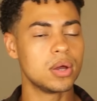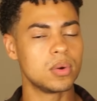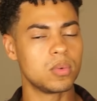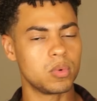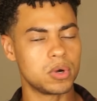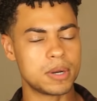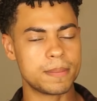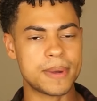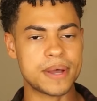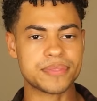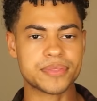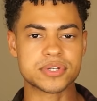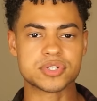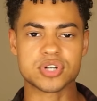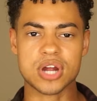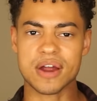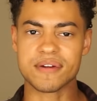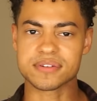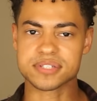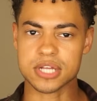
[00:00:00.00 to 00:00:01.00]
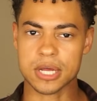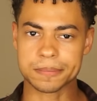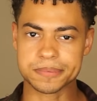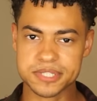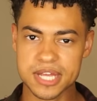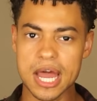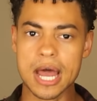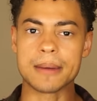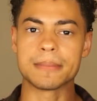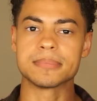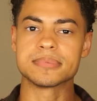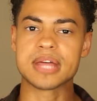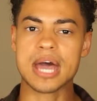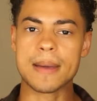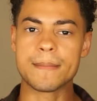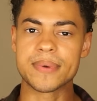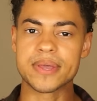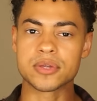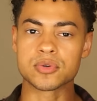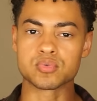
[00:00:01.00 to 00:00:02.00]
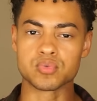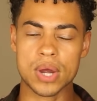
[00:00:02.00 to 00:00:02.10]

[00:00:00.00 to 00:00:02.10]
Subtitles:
What about the drivers up top? That being